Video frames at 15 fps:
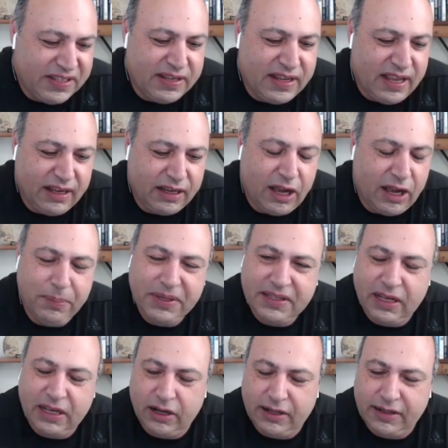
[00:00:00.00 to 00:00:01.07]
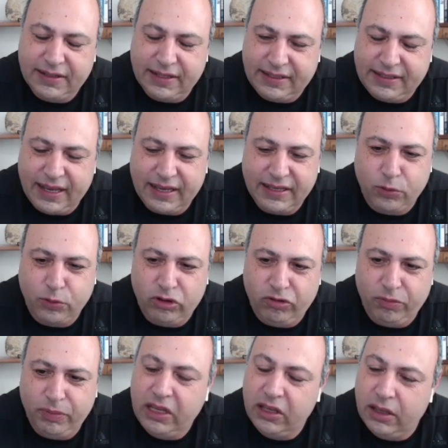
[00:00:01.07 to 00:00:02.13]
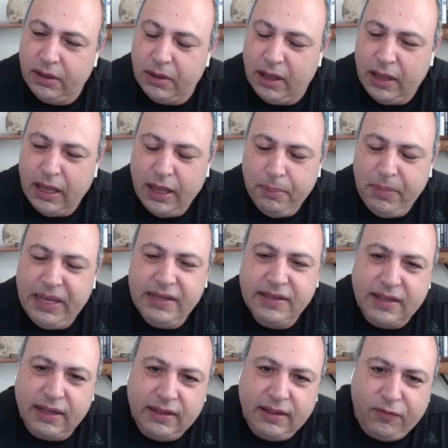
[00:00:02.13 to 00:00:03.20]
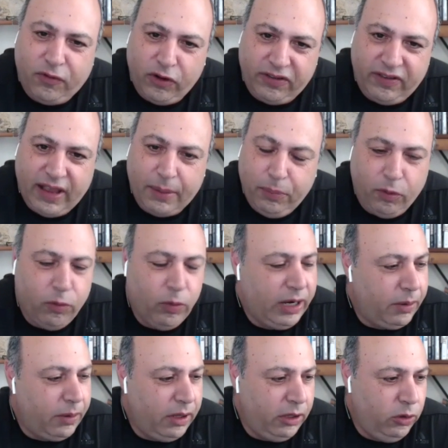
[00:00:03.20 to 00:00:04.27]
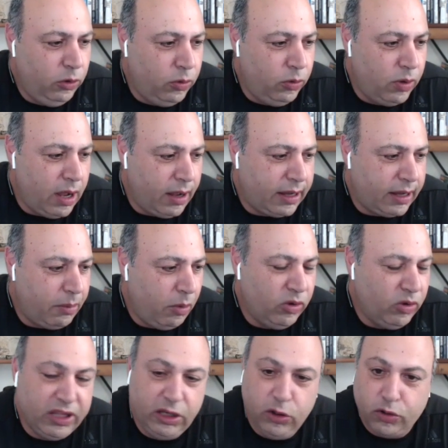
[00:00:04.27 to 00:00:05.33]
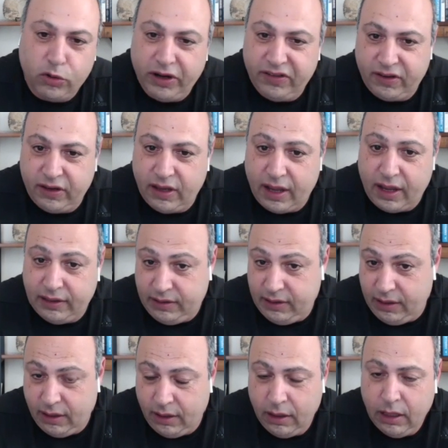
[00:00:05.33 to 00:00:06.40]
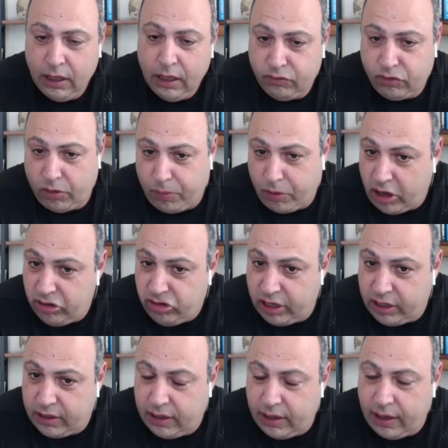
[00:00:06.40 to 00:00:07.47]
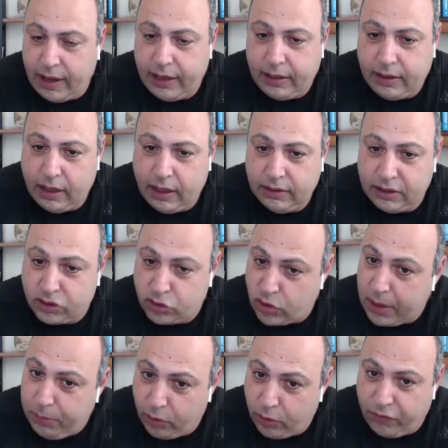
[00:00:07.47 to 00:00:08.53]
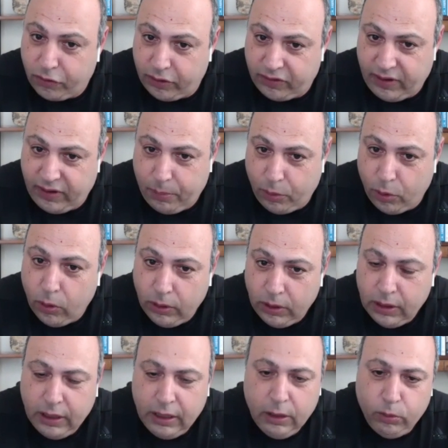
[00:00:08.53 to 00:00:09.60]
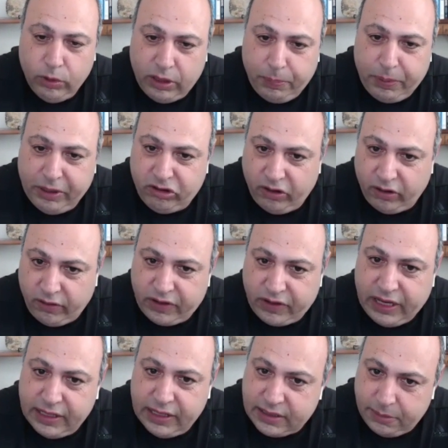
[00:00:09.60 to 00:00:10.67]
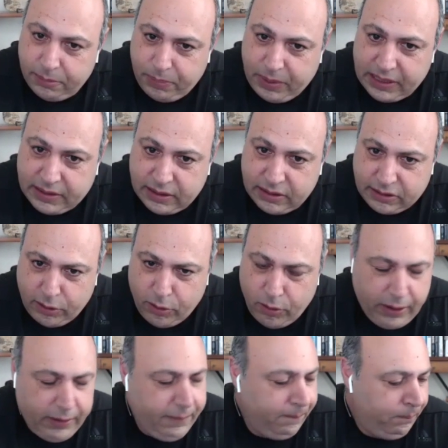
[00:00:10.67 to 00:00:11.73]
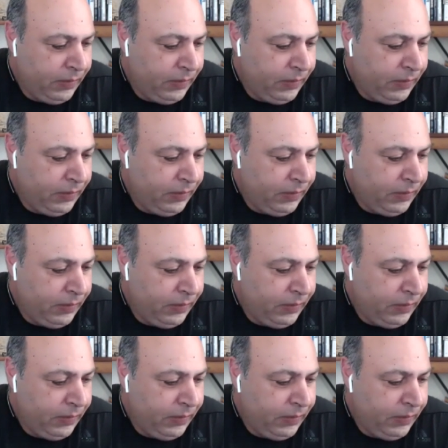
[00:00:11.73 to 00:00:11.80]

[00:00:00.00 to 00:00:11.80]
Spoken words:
is compensated on the success, which means that, for example, when you come up with a new crazy idea for a project, like the scrapbook, for example, with the pictures of kids and pets and so on,